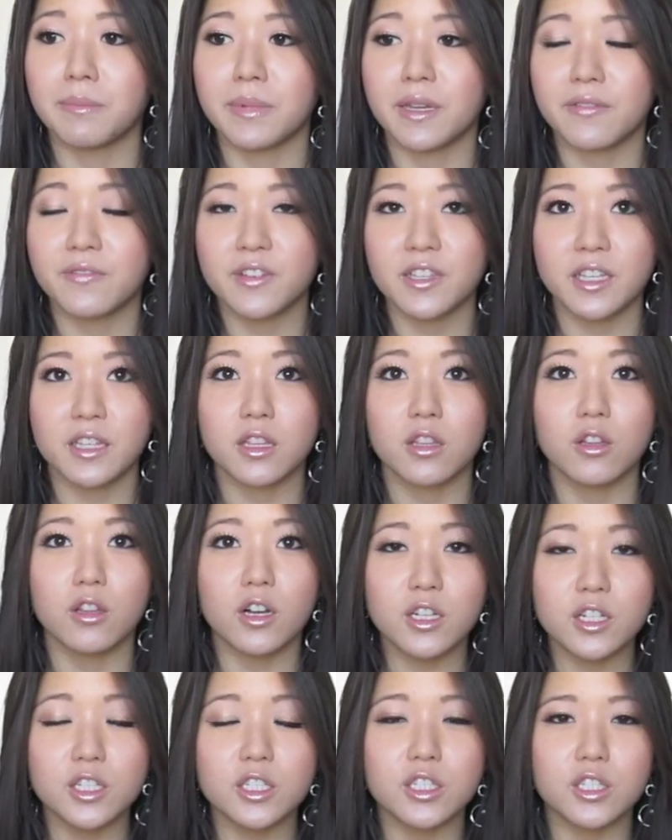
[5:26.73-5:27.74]
and I feel like the
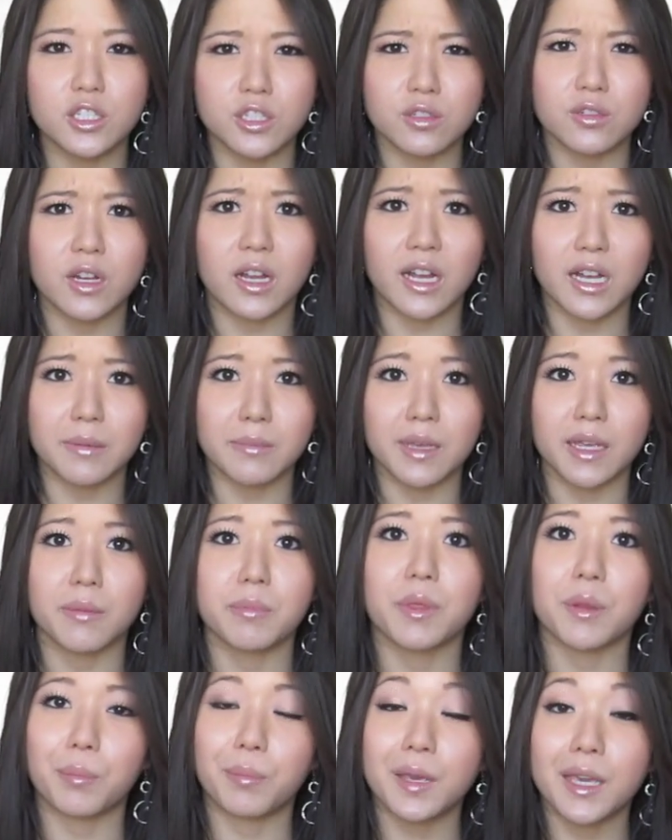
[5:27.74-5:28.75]
longer you do your eye
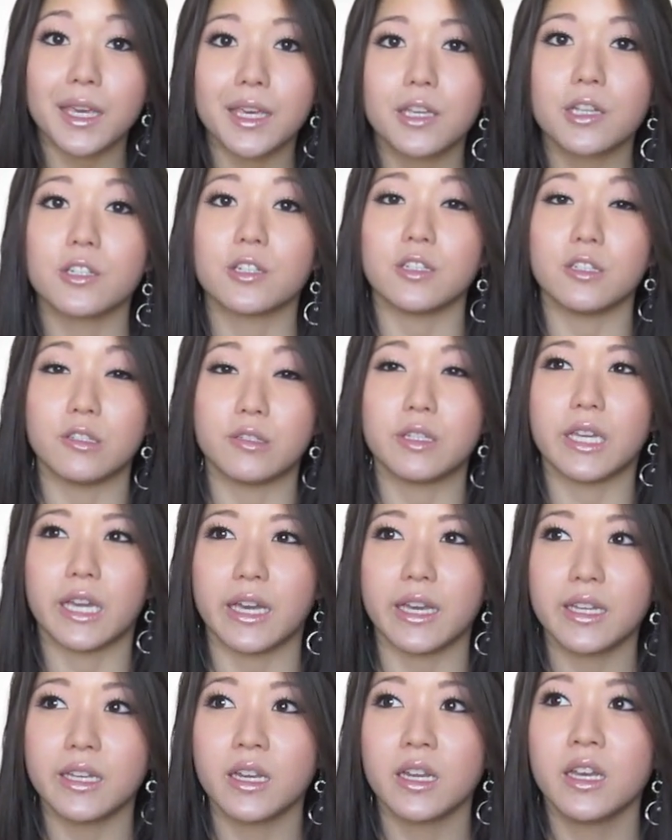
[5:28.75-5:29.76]
makeup, the pickier you
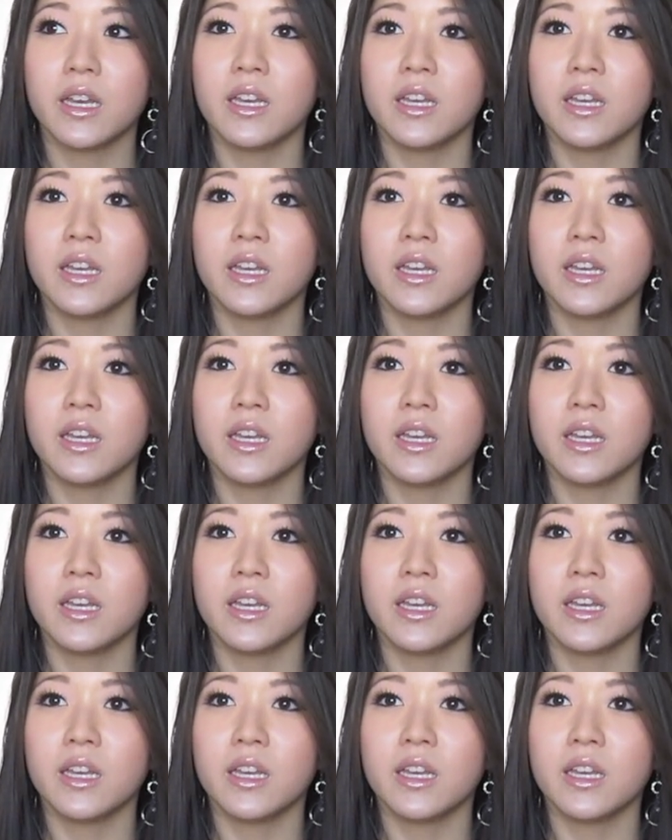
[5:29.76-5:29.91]
get.